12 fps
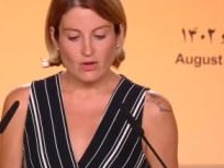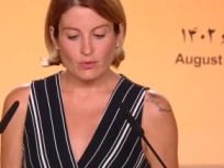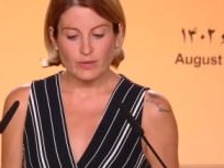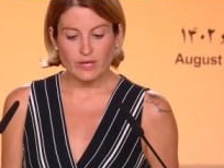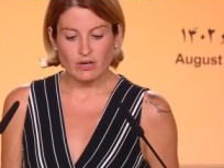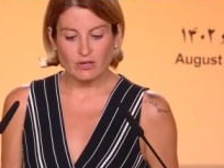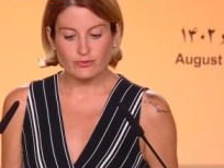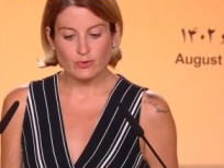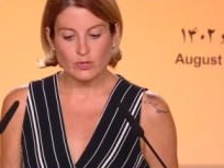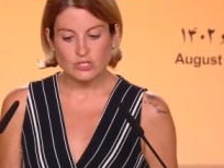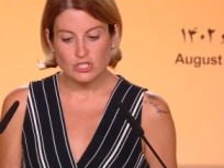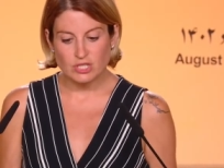We are
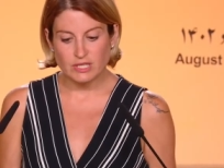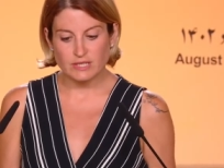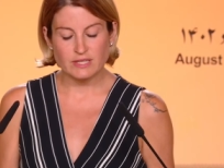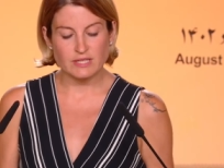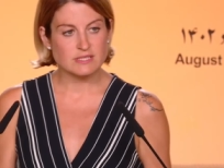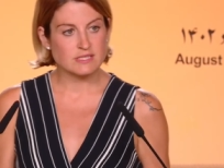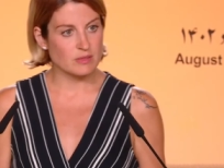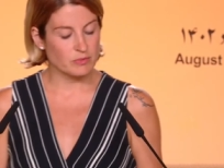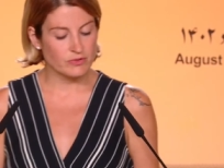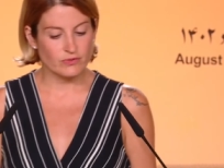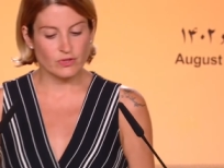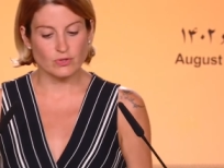fortunate that
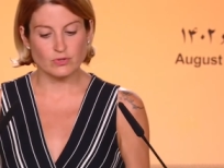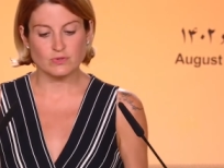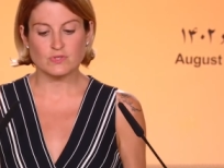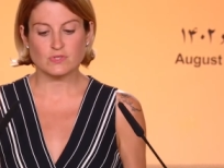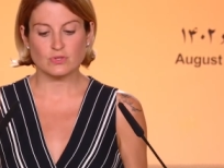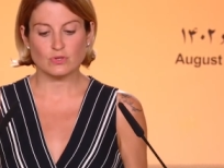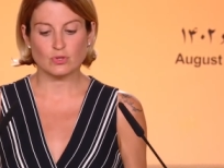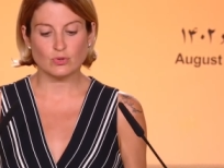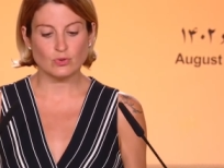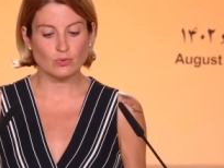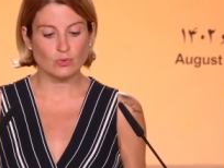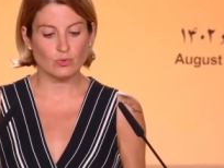some of those
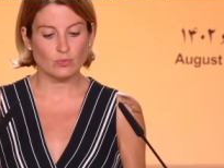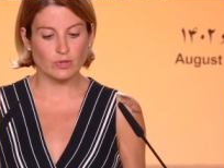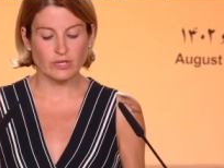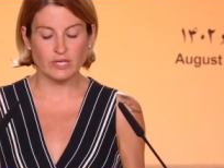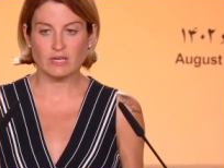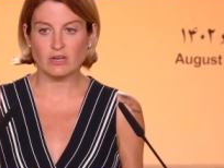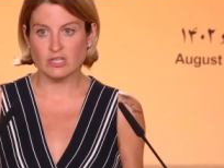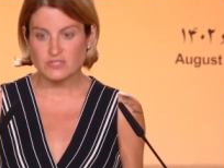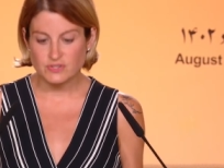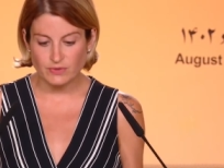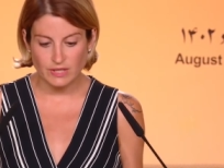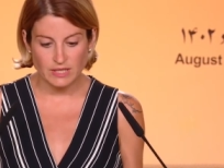who were
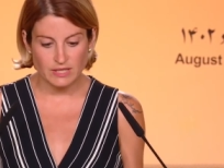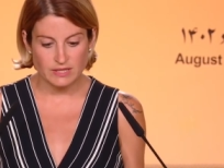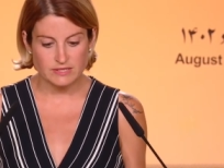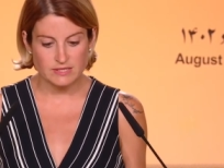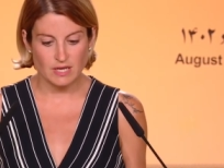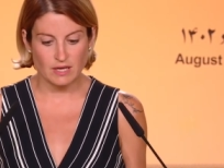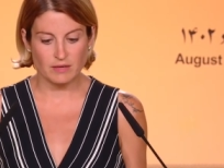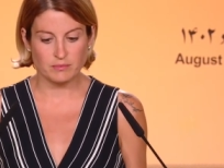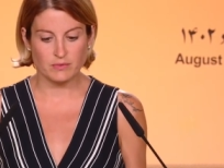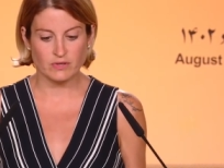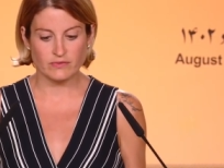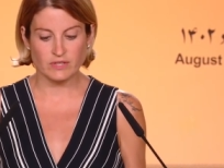incarcerated at the
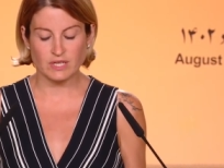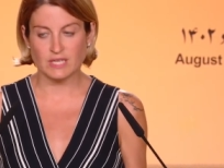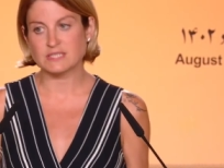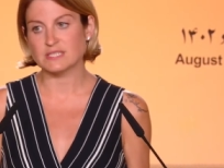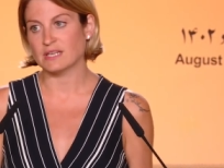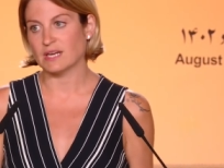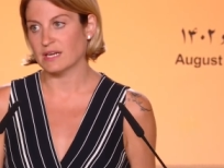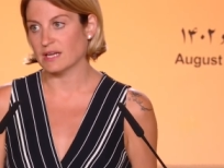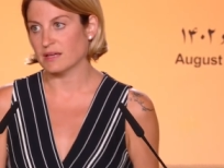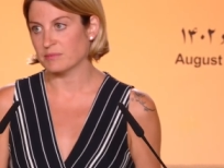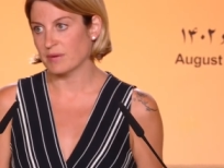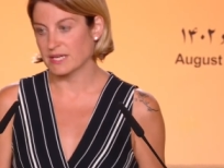time of the nineteen
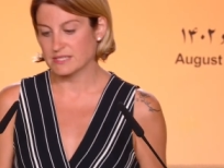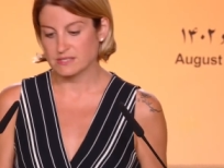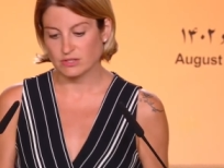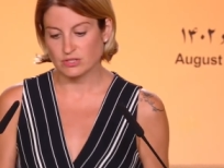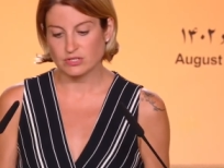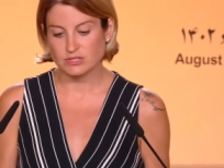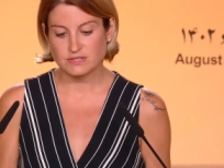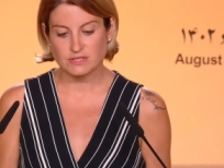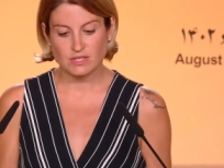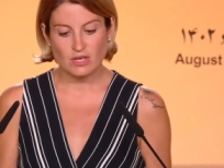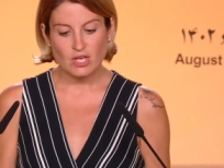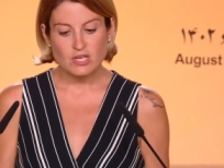eighty-eight
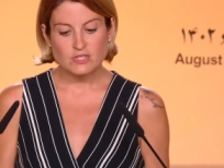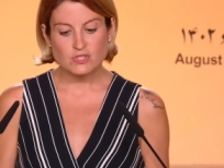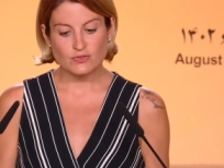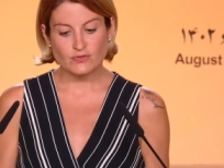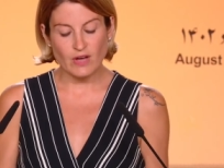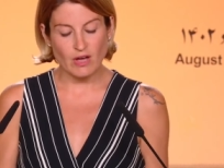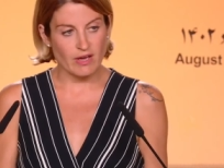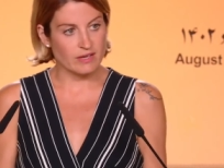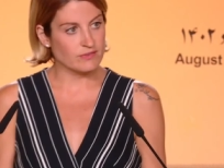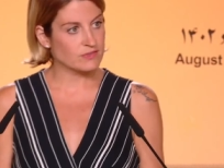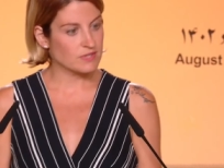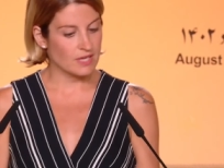massacres
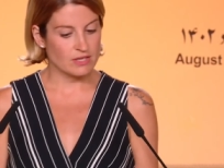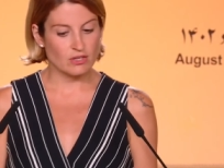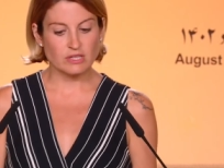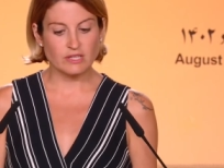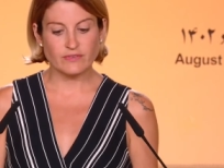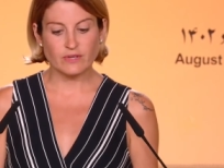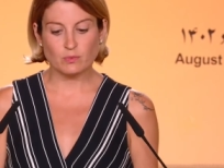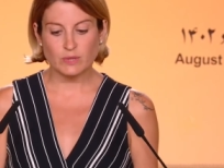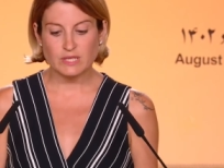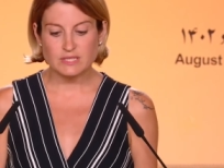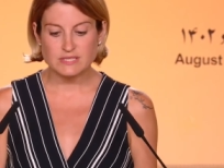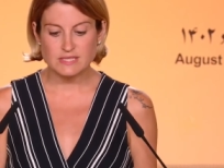survived and are living
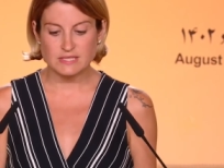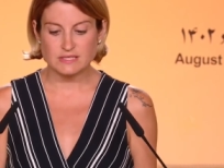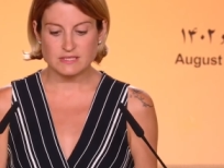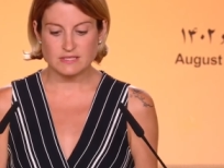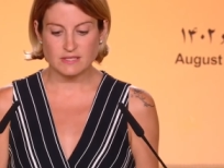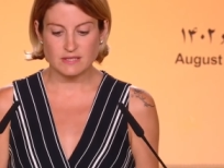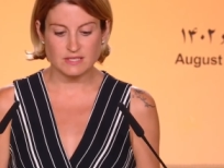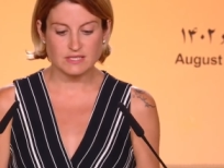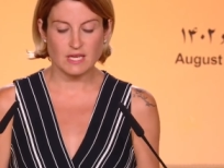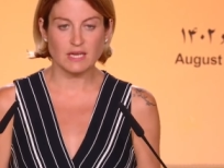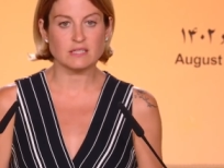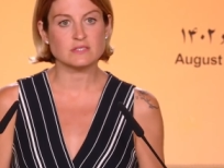witnesses to
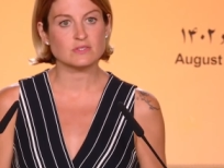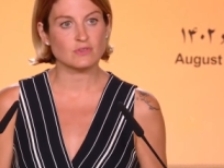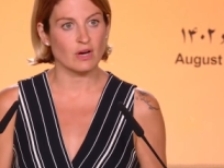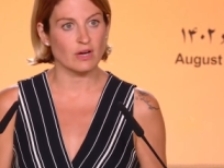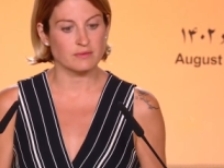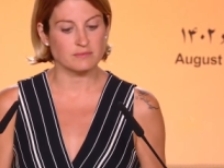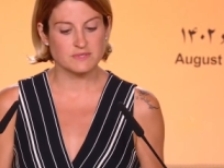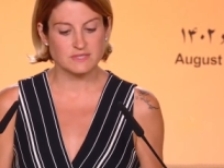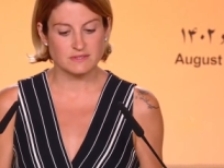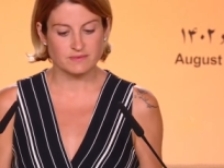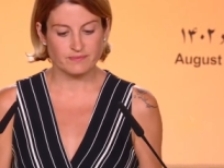these heinous crimes.